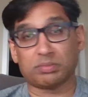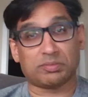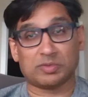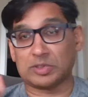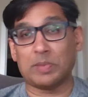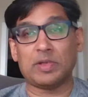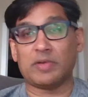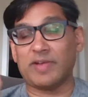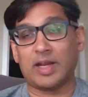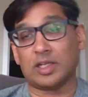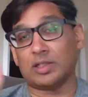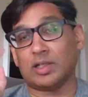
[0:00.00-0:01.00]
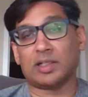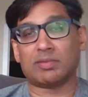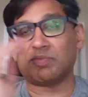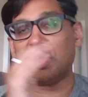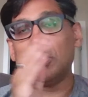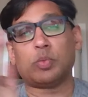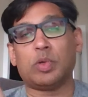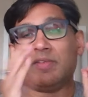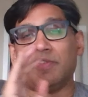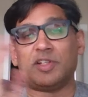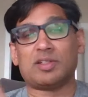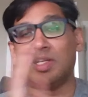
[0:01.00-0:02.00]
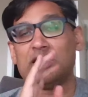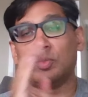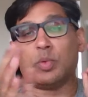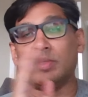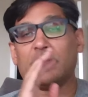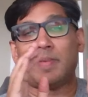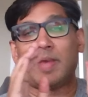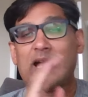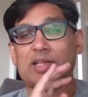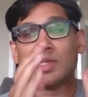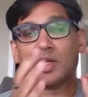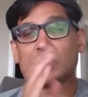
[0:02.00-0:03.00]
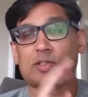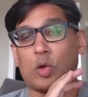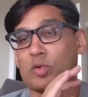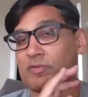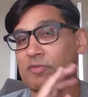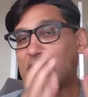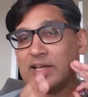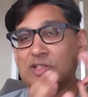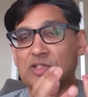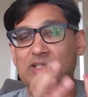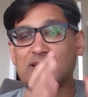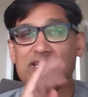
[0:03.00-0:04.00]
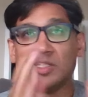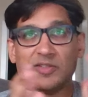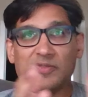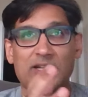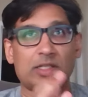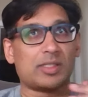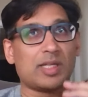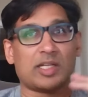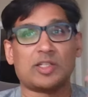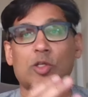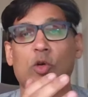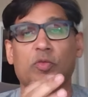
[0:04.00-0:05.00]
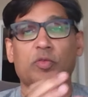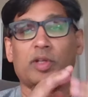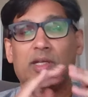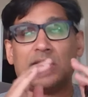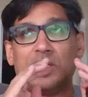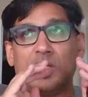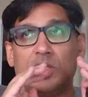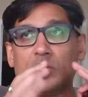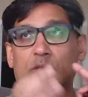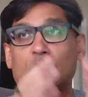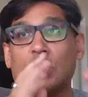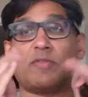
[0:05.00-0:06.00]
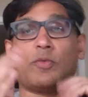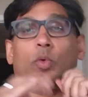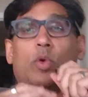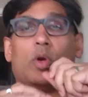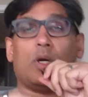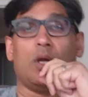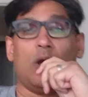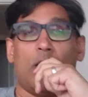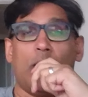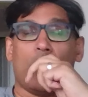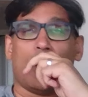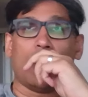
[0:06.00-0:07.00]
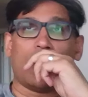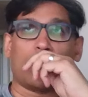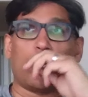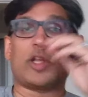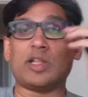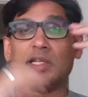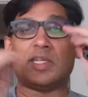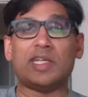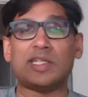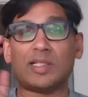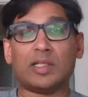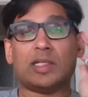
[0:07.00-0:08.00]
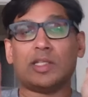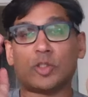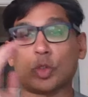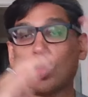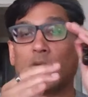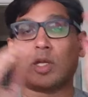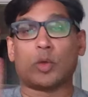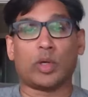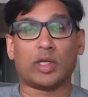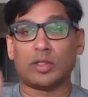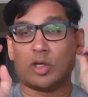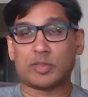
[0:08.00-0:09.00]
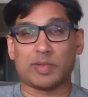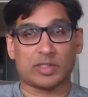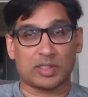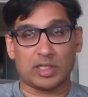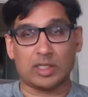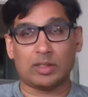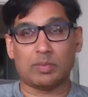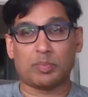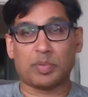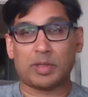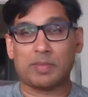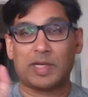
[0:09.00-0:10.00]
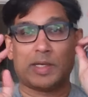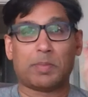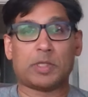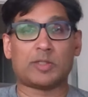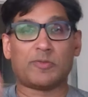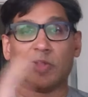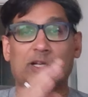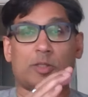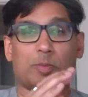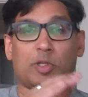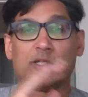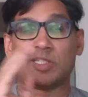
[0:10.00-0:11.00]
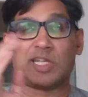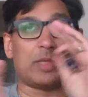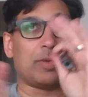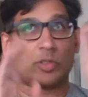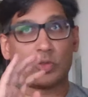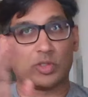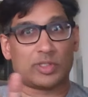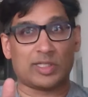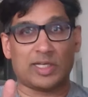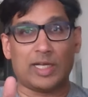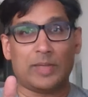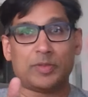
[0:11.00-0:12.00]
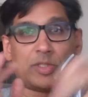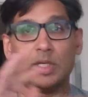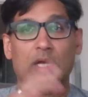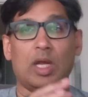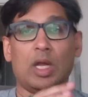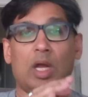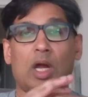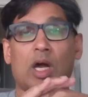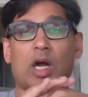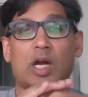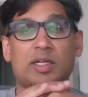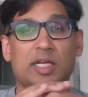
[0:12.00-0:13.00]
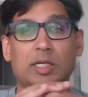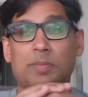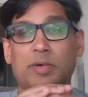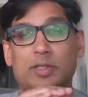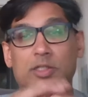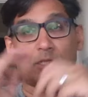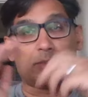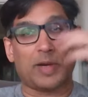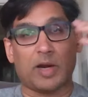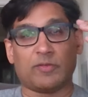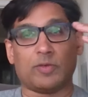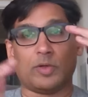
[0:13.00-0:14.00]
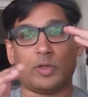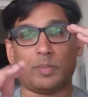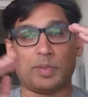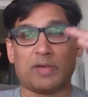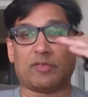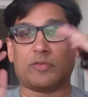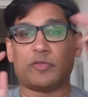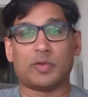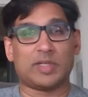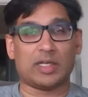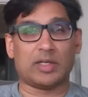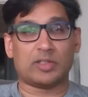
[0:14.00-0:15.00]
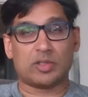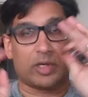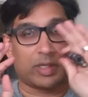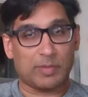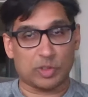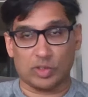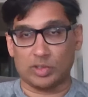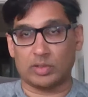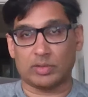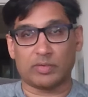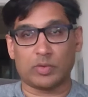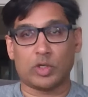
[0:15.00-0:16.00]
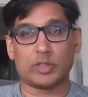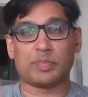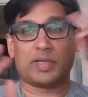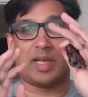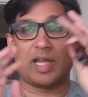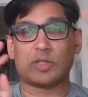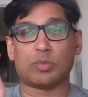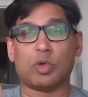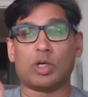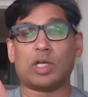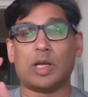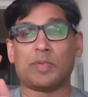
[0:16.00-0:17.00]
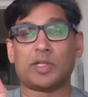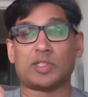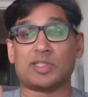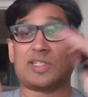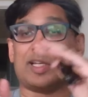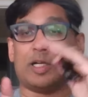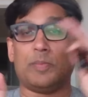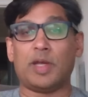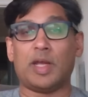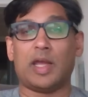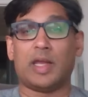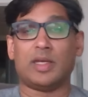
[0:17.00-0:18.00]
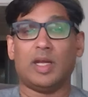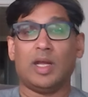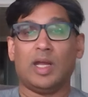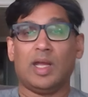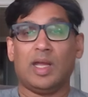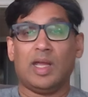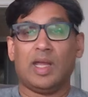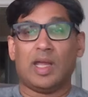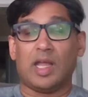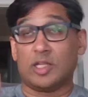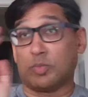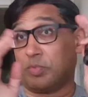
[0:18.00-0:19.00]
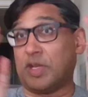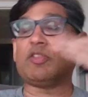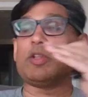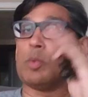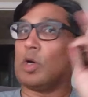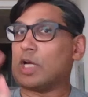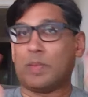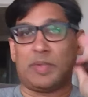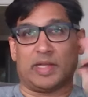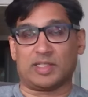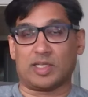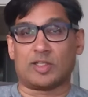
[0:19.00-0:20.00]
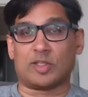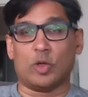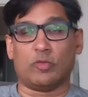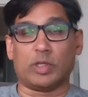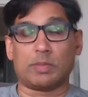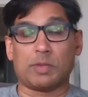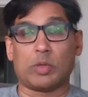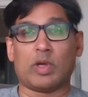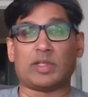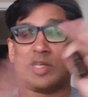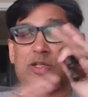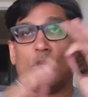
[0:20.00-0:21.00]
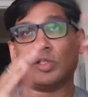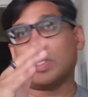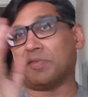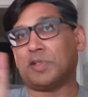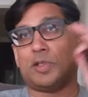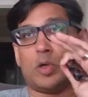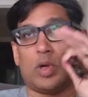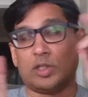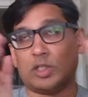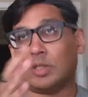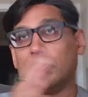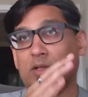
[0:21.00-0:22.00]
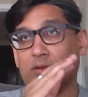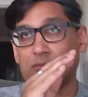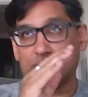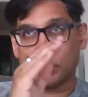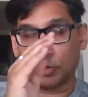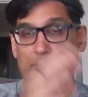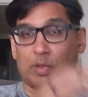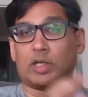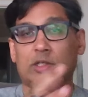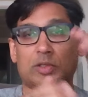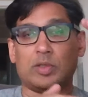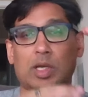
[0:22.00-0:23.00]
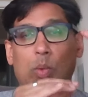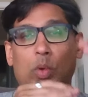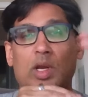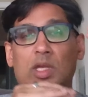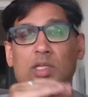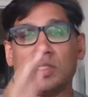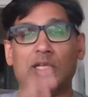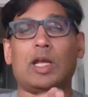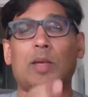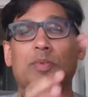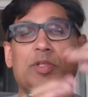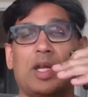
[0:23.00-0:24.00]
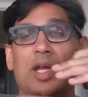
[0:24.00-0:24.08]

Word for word: some of the you know like each one of it, each one of them has like its own advantages and disadvantages. Like Snowflake is great for uh, quickly and easily storing and querying large amounts of data, but it may not be as flexible as Databricks or Synapse. Uh, Databricks powerful platform for data engineering and machine learning, of course, but it has more complex to set up and it's definitely more complex than Snowflake to be quite. And you also have to know a little bit of Spark to do that. Whereas Synapse,